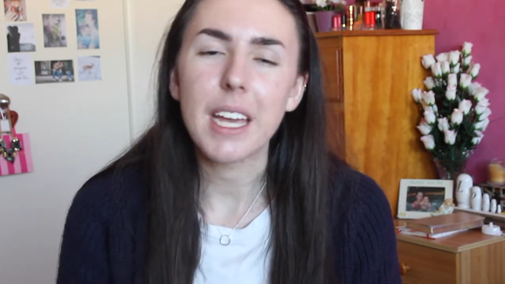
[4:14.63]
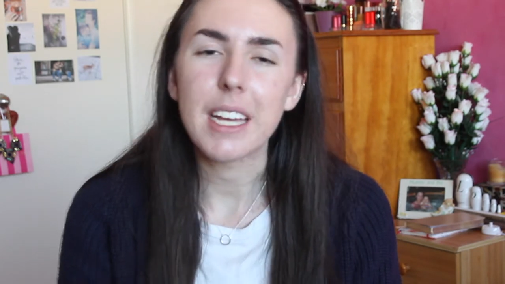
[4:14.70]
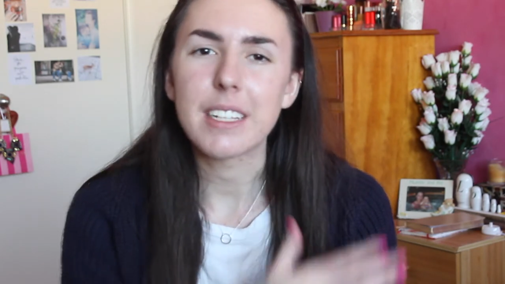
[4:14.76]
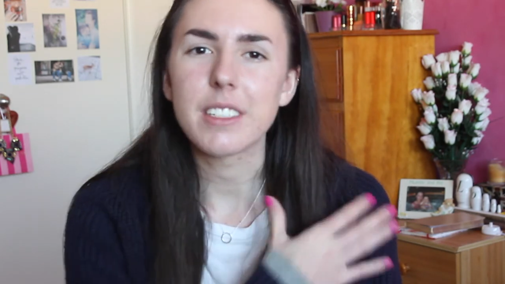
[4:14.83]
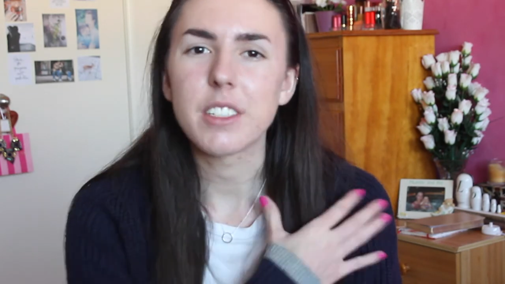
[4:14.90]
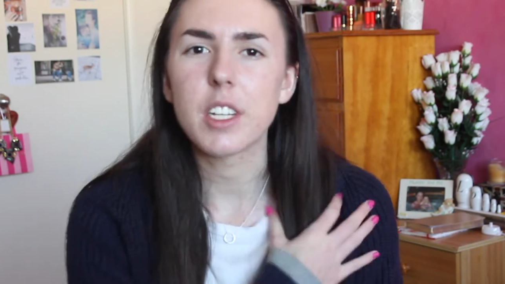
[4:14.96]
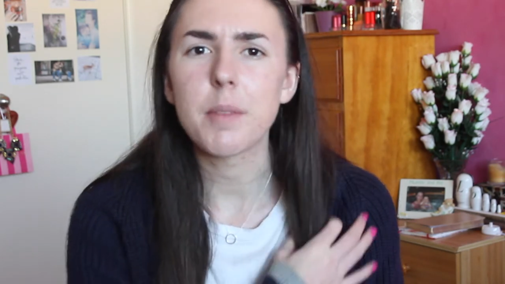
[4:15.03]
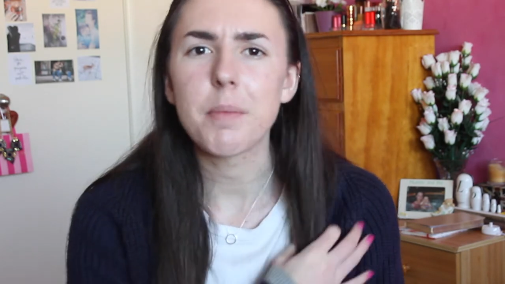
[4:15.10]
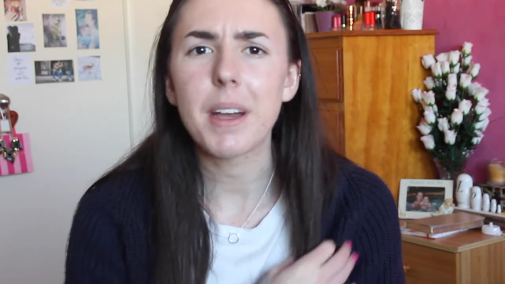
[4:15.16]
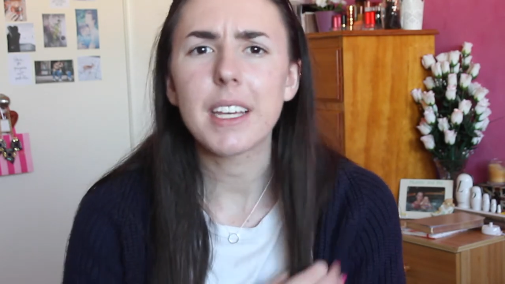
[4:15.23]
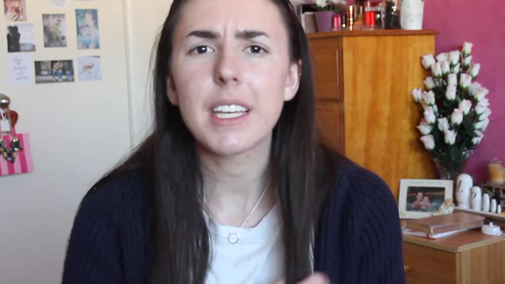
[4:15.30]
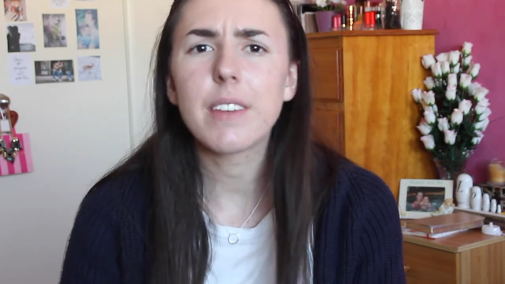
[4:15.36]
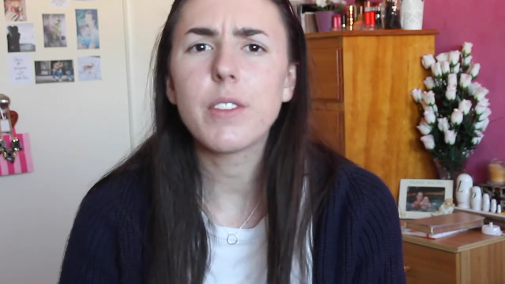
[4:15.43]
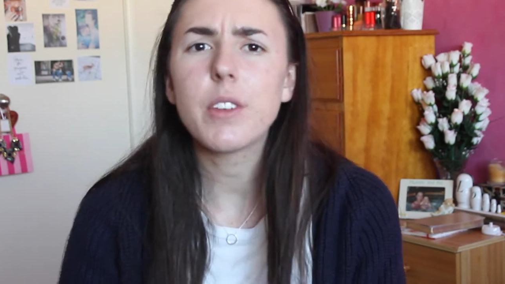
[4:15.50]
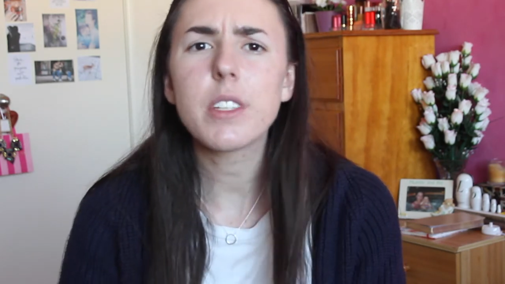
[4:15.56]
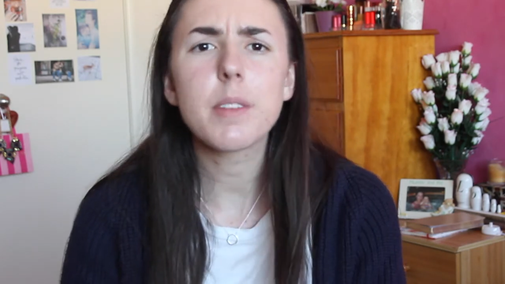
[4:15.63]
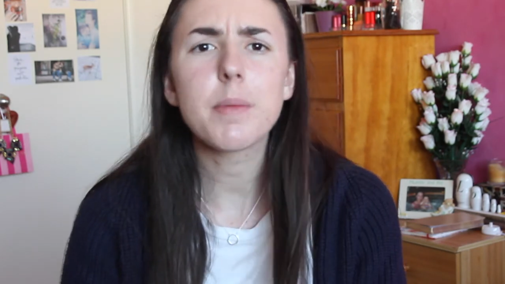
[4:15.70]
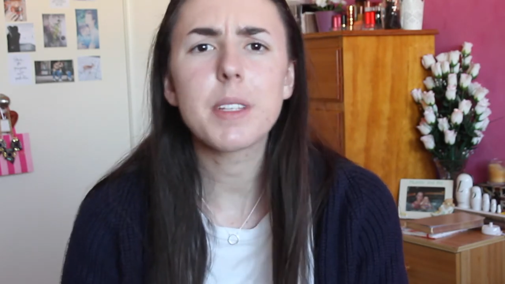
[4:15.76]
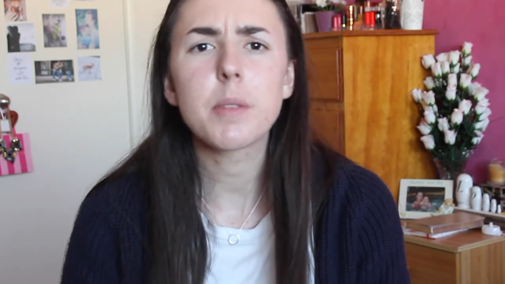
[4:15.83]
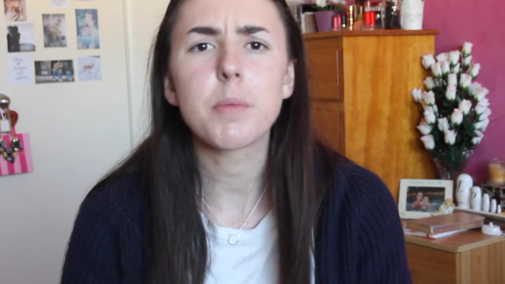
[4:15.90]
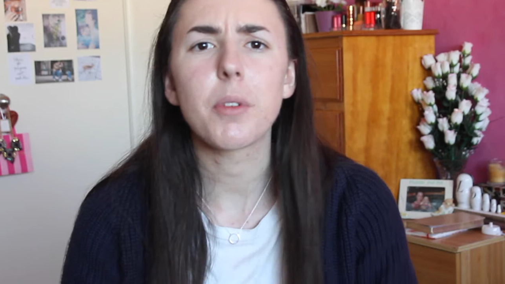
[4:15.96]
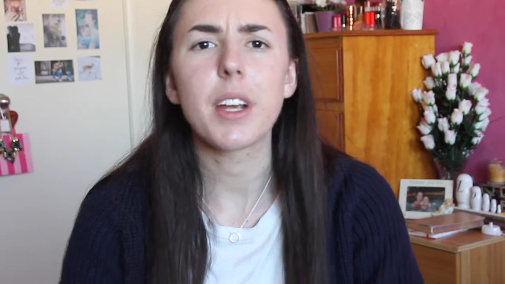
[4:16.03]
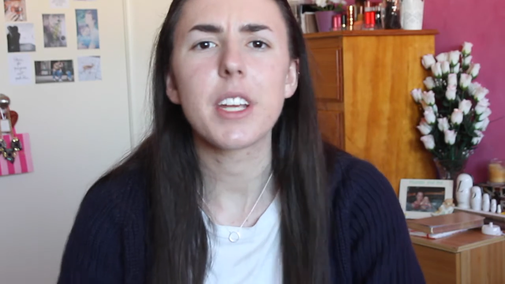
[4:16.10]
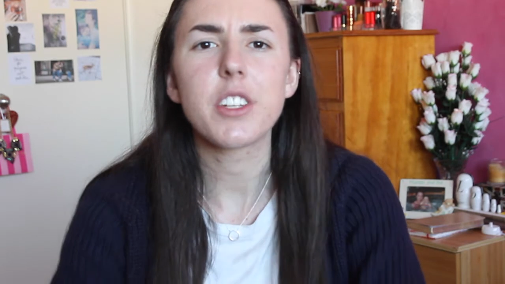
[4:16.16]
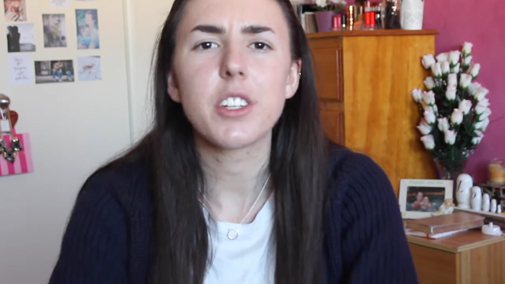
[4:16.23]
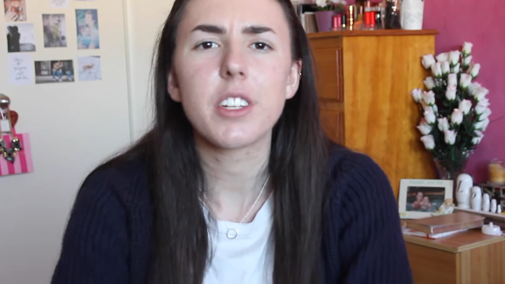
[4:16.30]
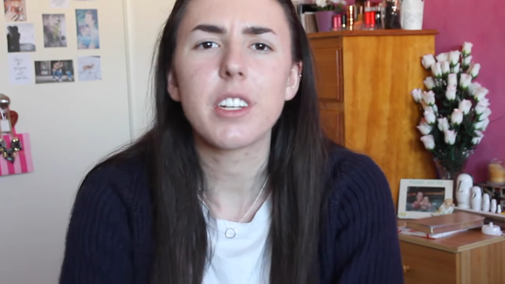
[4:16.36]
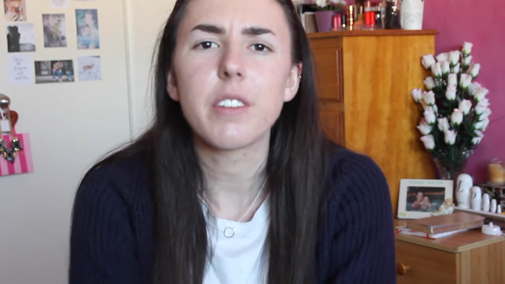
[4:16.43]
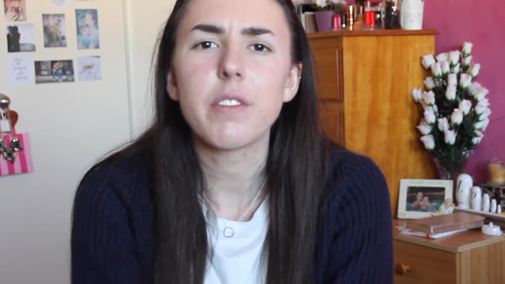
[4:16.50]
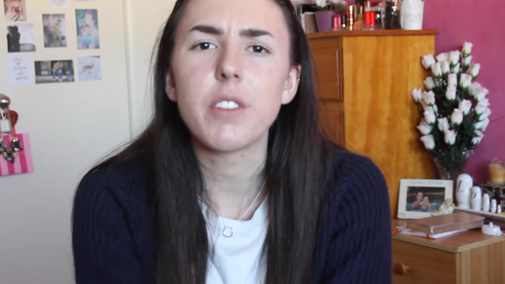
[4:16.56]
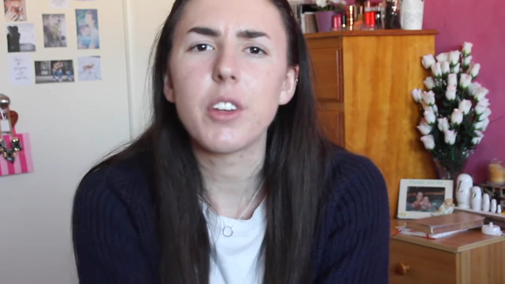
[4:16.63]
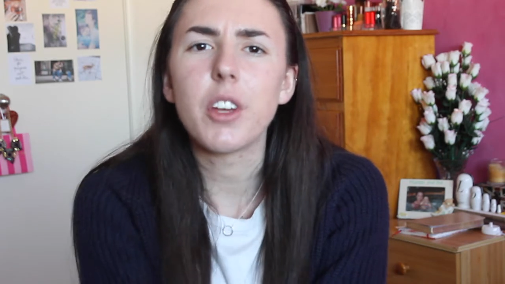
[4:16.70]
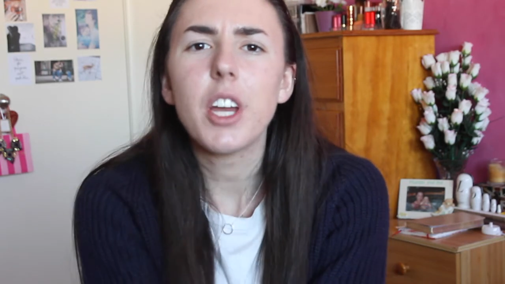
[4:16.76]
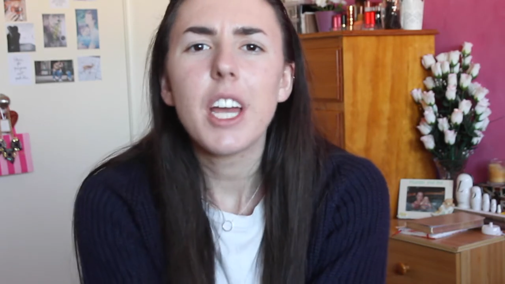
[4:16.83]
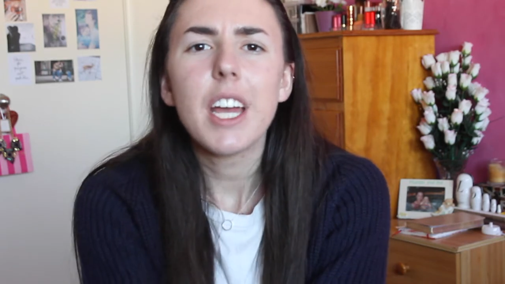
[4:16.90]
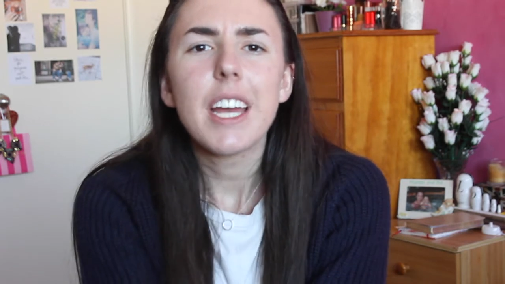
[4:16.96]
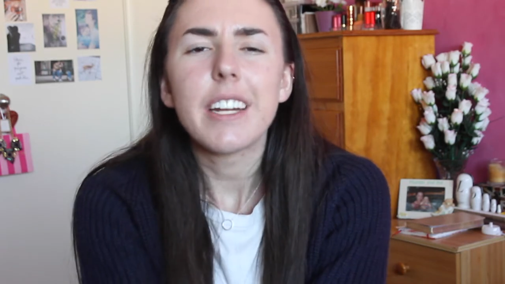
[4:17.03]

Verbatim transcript: and it might give you some inspiration if you